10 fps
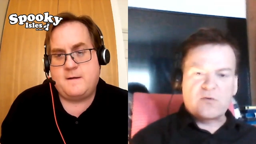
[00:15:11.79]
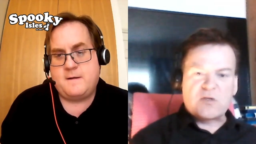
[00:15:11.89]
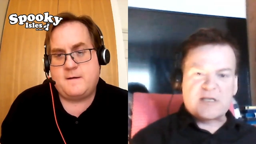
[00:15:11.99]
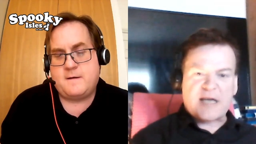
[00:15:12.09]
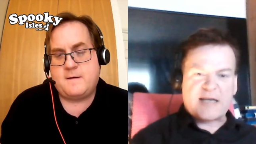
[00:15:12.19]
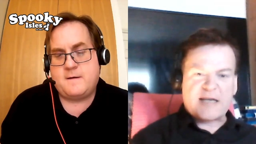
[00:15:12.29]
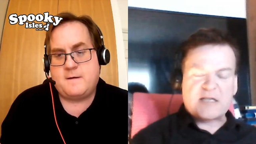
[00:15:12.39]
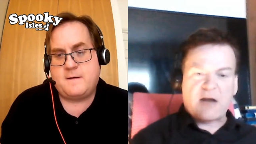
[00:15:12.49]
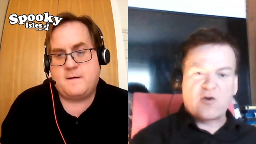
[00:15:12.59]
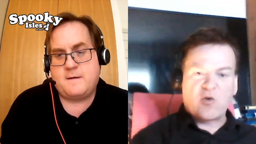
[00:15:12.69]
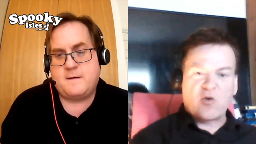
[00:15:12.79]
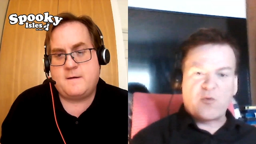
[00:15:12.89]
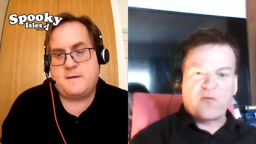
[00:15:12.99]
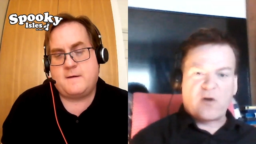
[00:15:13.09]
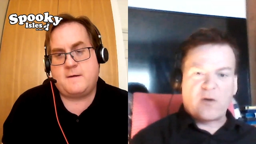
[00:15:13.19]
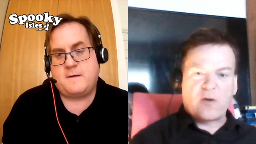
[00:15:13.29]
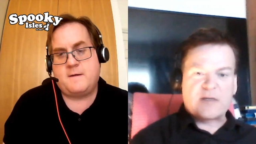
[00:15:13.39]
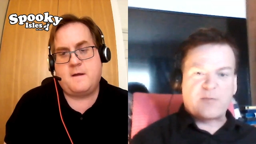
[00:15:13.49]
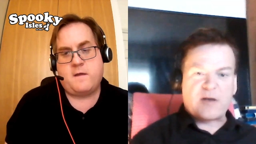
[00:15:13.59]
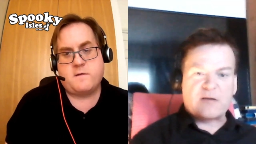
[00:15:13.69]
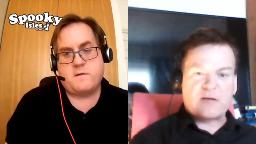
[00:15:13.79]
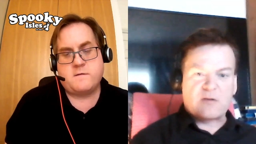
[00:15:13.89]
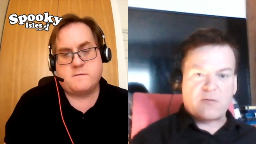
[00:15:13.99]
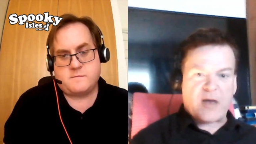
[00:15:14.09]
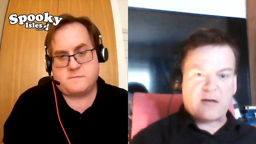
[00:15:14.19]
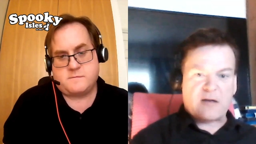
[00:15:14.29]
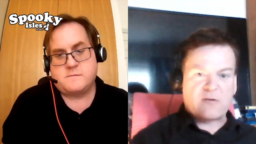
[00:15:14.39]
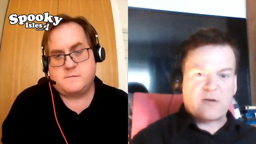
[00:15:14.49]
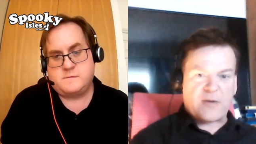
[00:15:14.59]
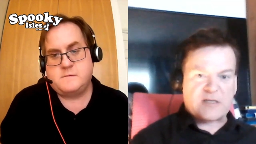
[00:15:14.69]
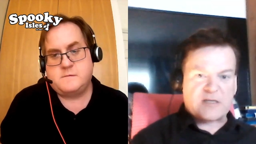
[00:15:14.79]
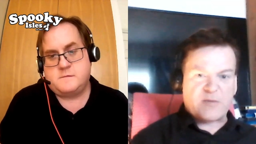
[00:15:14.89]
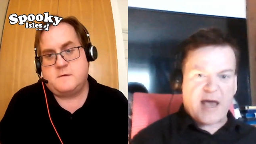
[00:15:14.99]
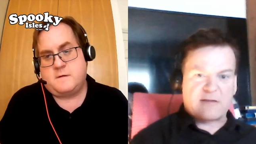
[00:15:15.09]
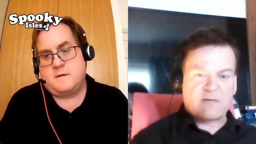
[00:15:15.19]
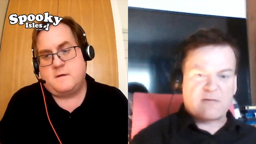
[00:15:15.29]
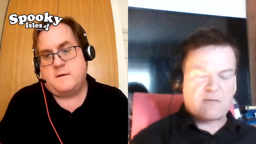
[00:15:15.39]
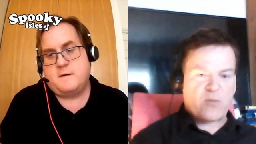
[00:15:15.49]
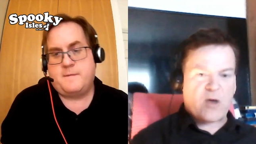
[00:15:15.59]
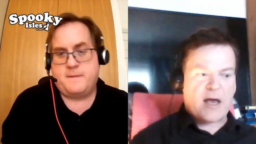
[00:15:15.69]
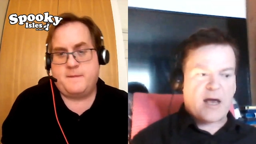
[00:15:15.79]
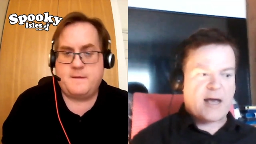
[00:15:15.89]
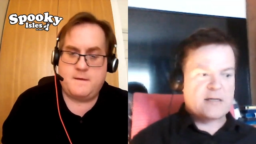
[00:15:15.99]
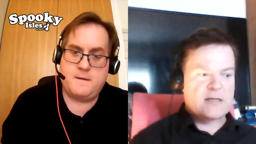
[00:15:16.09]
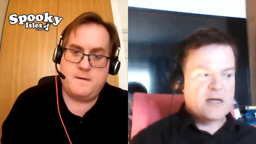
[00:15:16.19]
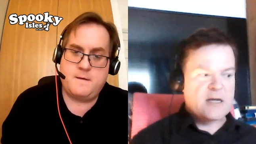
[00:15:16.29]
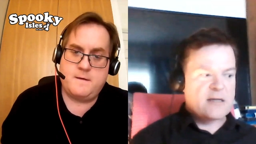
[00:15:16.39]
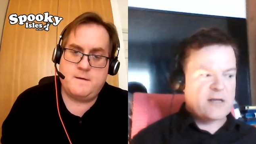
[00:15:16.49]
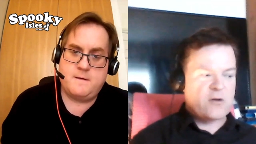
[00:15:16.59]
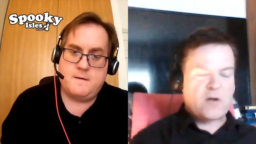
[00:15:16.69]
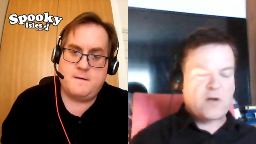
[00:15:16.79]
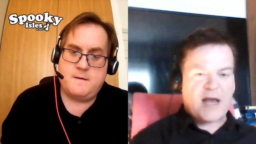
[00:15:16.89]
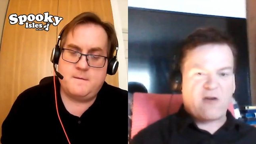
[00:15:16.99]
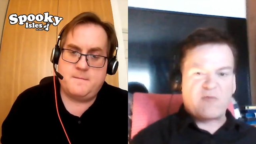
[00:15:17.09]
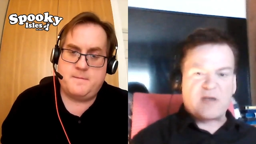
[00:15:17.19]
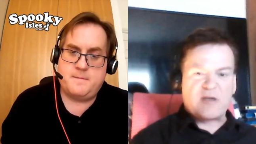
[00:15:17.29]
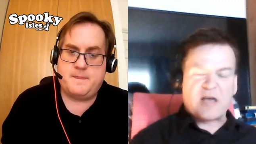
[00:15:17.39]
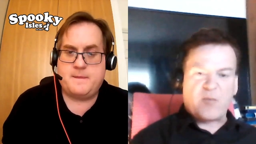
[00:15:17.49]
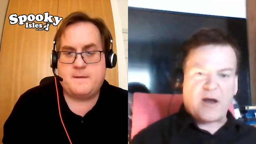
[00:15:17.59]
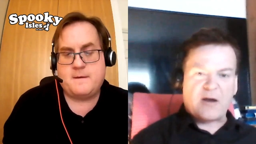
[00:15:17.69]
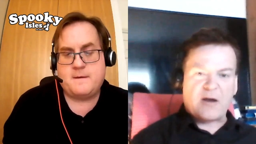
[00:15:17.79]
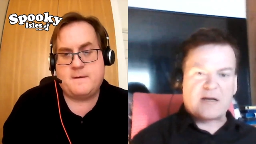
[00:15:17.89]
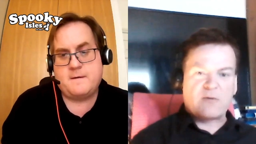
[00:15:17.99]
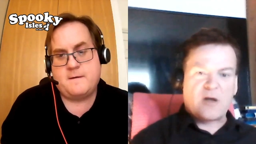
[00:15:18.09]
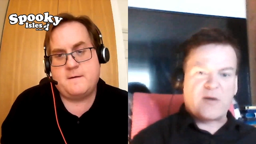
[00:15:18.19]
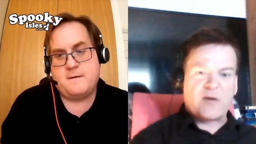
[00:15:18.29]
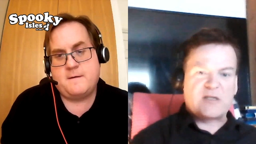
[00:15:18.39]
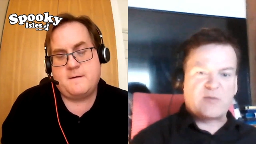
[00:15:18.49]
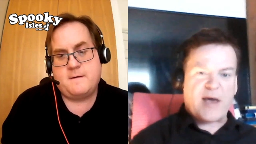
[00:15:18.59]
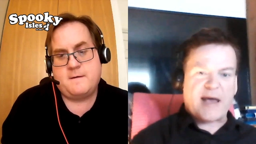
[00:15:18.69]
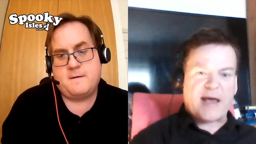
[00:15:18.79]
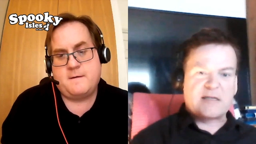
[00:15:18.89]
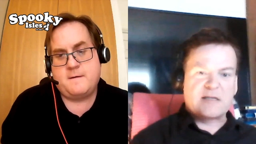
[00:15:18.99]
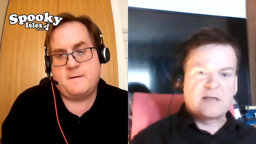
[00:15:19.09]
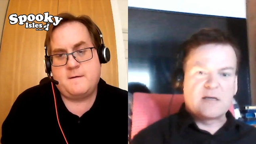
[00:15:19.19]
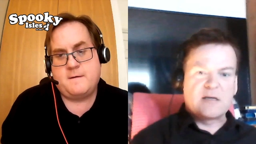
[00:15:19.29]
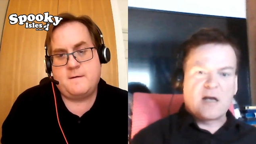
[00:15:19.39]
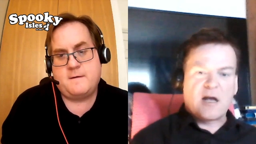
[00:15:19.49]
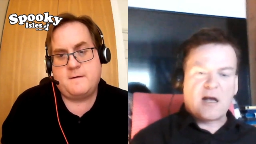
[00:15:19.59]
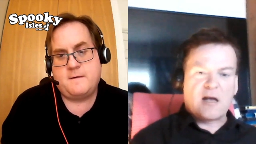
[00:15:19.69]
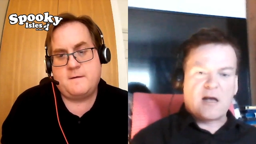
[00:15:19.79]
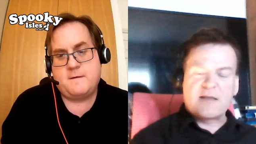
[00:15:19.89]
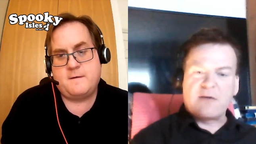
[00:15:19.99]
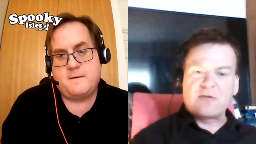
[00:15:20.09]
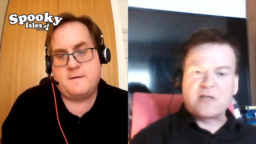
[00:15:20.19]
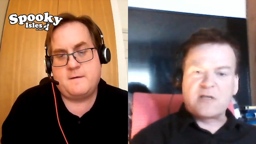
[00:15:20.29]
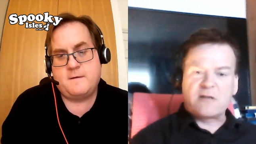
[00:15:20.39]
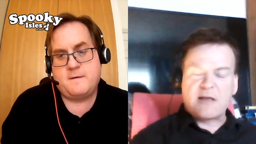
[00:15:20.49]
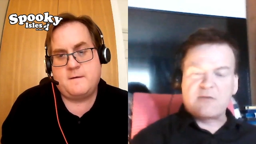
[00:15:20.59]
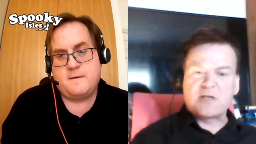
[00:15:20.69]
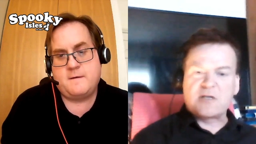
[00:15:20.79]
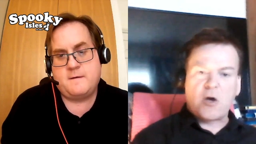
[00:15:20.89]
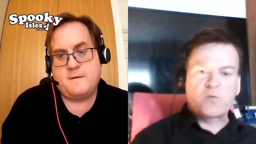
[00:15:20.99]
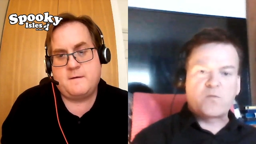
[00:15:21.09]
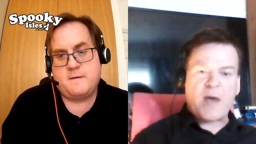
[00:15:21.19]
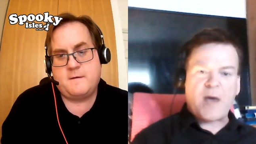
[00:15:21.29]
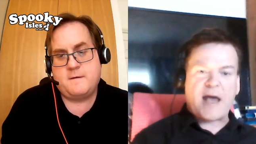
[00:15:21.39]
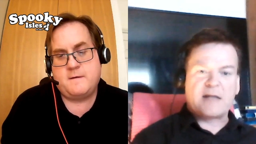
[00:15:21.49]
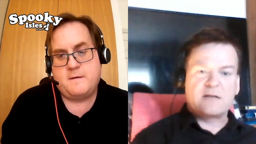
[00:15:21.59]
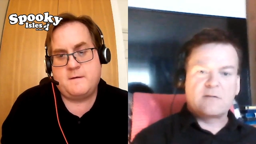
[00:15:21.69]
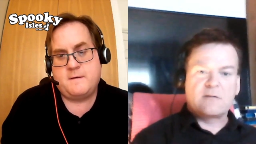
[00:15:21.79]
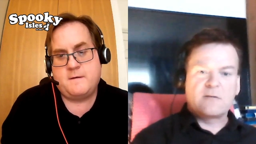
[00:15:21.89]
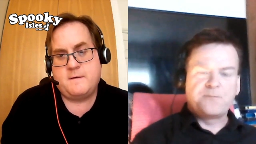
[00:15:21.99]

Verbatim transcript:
Speaker 1: used to get hysterical before I went to be be went to bed, and they got it out of me that apparently when I went to bed, uh, there was a, there was an old man